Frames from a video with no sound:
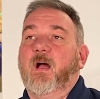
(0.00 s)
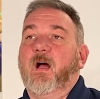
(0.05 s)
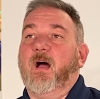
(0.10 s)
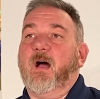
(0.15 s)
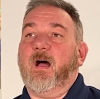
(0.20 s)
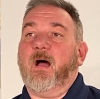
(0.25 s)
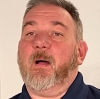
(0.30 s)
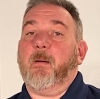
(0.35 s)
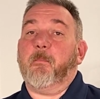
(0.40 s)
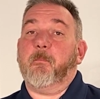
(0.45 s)

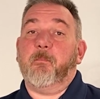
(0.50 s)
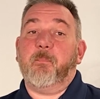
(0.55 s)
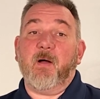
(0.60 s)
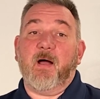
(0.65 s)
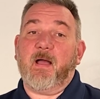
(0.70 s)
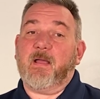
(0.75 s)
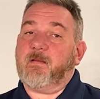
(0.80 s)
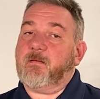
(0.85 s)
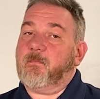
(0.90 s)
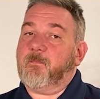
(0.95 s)

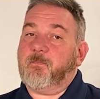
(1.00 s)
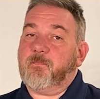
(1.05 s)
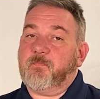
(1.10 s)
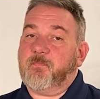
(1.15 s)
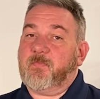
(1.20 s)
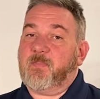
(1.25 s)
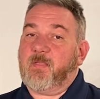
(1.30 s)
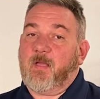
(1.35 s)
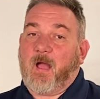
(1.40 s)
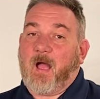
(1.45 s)
But
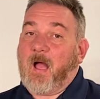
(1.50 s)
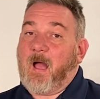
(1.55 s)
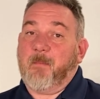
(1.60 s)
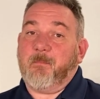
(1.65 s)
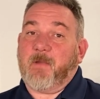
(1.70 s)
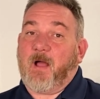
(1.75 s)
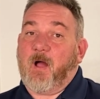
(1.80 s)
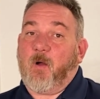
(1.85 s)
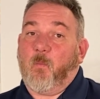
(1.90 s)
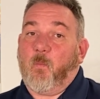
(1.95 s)

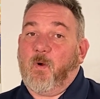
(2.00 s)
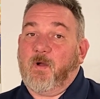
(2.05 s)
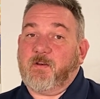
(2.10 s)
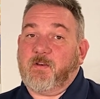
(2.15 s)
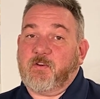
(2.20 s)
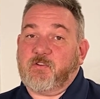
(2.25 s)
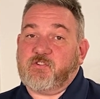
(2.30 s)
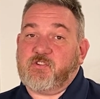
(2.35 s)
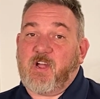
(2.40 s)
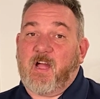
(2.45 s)
I'm not
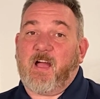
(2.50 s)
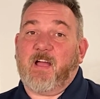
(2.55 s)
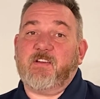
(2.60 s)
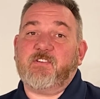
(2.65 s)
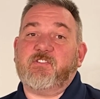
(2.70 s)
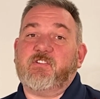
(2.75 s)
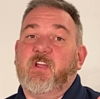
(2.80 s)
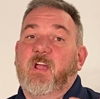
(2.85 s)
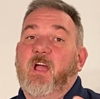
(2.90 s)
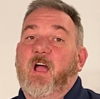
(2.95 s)
one to
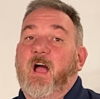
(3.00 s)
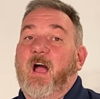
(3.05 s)
judge.